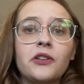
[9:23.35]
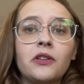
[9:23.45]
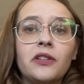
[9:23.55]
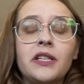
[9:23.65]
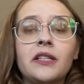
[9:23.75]
your
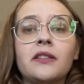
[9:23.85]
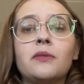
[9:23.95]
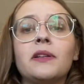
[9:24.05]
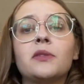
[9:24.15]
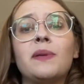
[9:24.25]
listings is
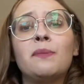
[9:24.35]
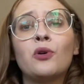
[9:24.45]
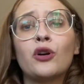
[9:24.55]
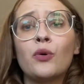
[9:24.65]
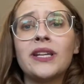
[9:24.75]
because people
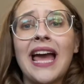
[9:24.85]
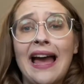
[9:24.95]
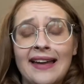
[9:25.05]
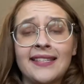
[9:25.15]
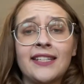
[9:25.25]
are going to
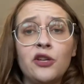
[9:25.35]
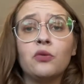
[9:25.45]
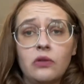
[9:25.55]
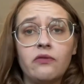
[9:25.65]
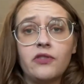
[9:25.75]
ask
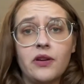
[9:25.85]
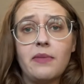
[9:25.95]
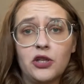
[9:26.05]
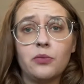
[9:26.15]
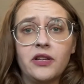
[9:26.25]
you for the
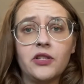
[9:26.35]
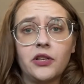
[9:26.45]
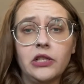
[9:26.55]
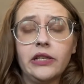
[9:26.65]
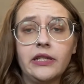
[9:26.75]
measurements
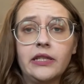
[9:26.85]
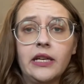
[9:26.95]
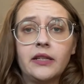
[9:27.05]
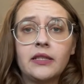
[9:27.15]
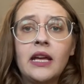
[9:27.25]
on your
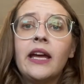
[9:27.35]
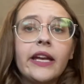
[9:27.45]
listings.